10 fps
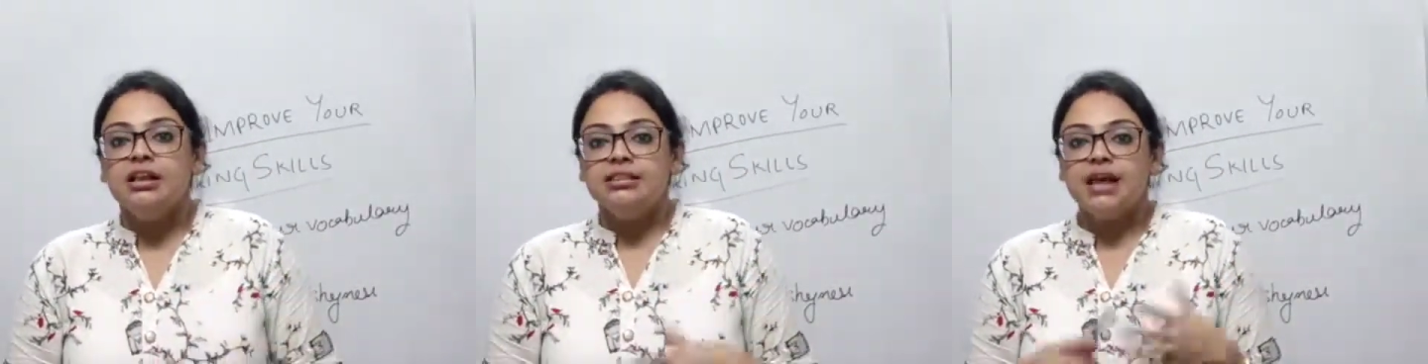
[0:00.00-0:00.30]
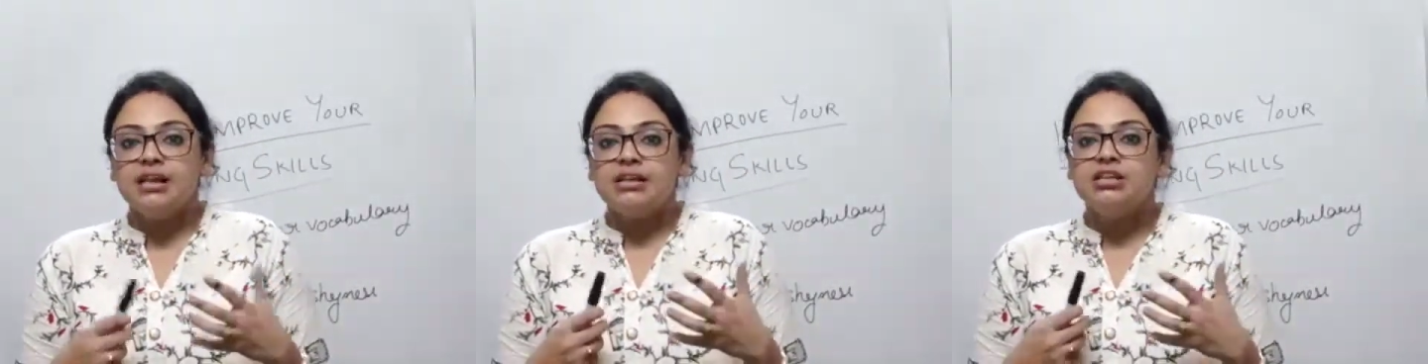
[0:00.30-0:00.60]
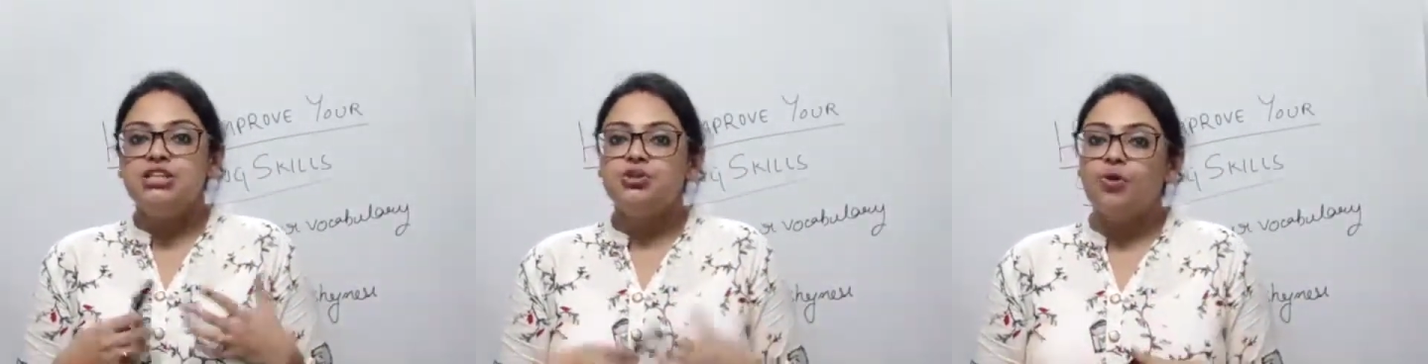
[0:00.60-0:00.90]
then
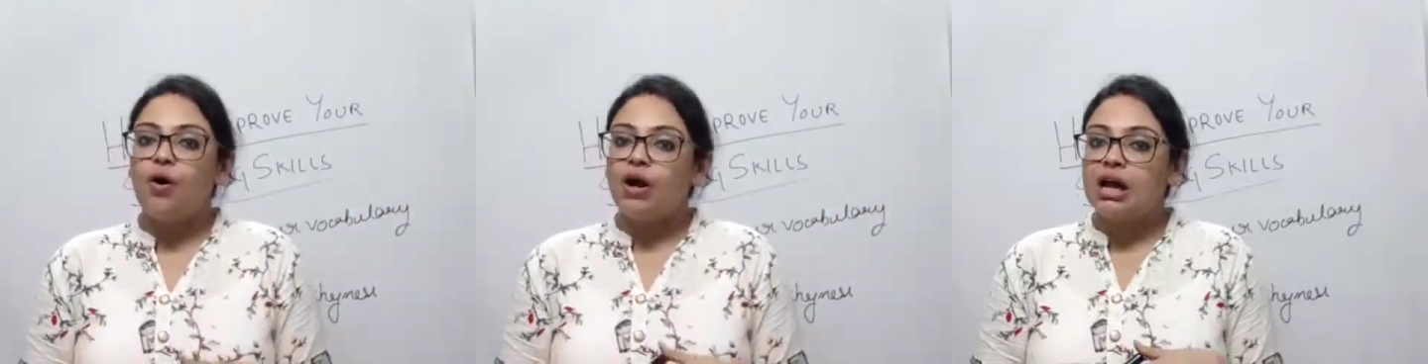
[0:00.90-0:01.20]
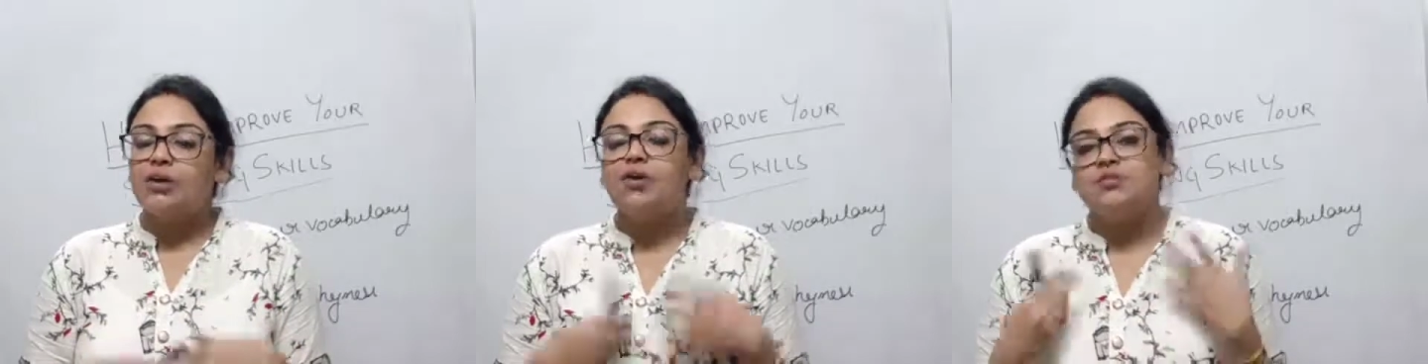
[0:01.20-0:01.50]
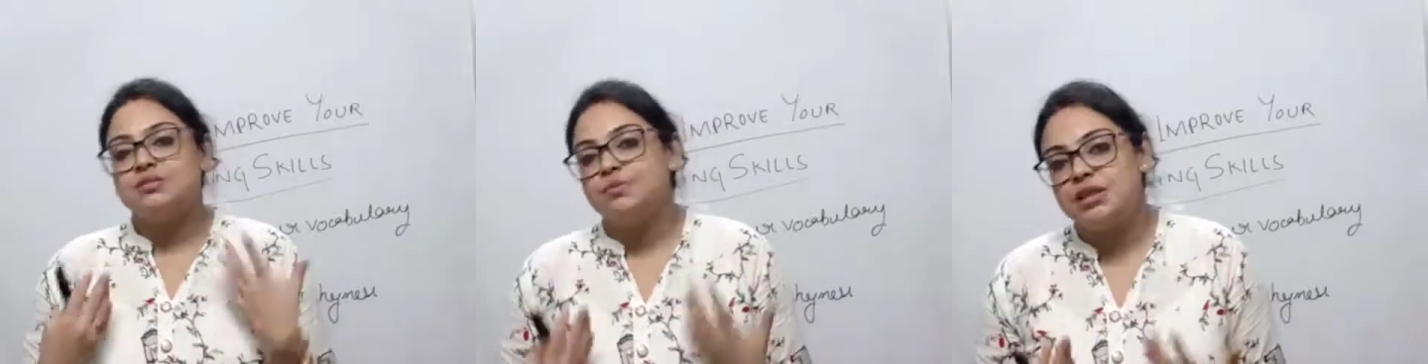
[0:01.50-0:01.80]
you can
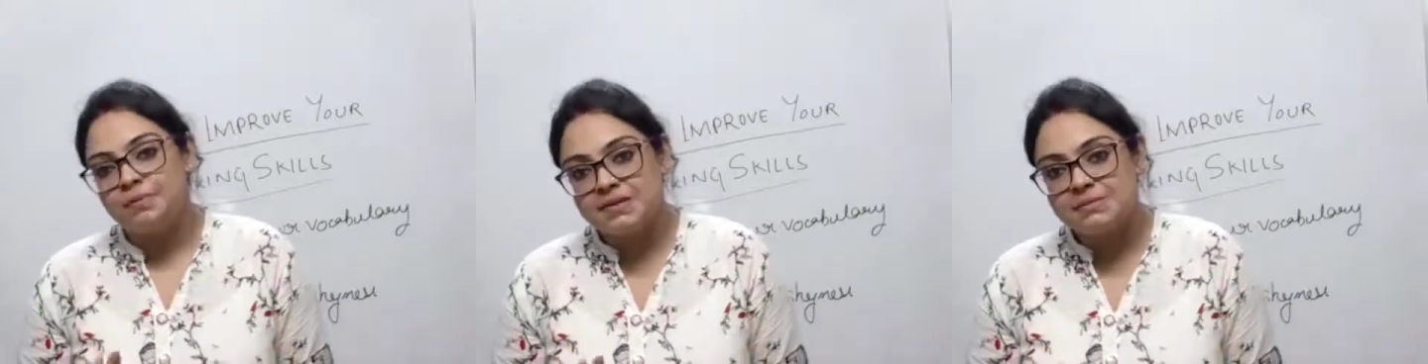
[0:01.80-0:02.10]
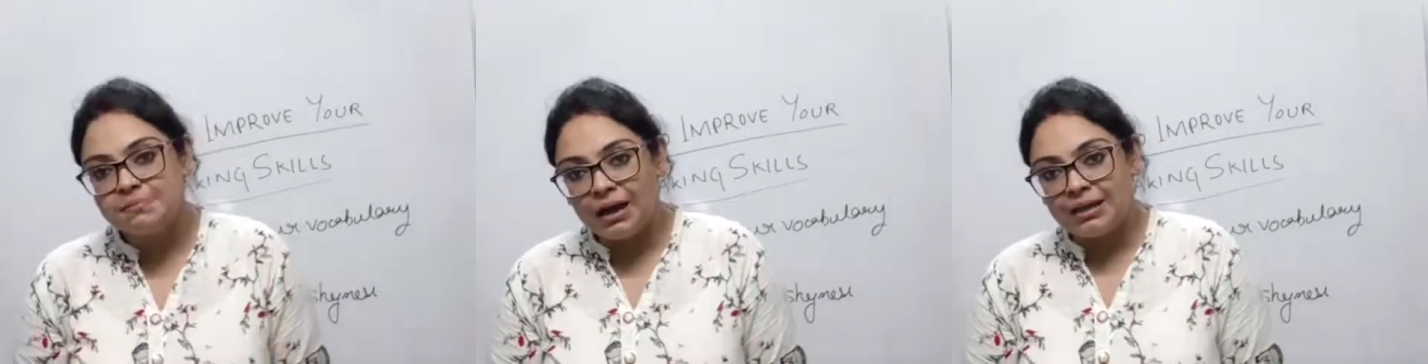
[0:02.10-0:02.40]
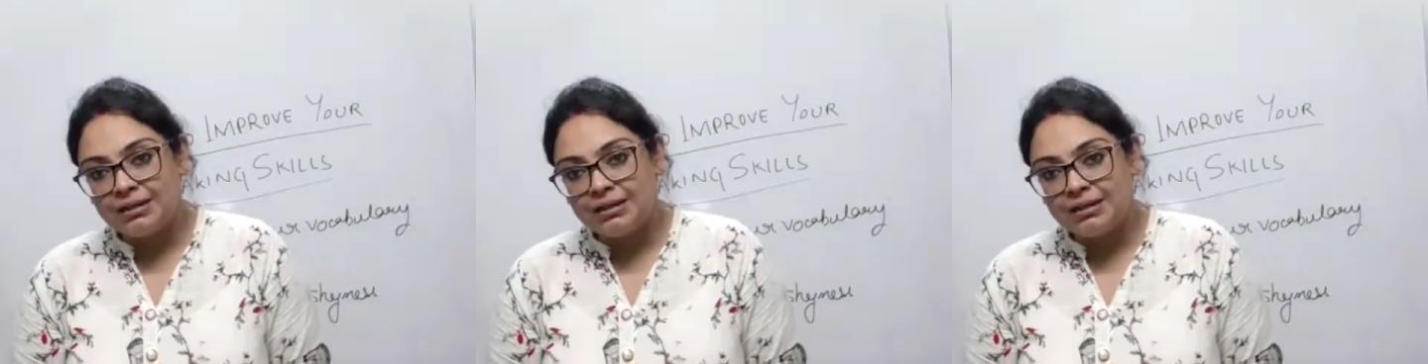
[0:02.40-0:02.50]
always put up a smile.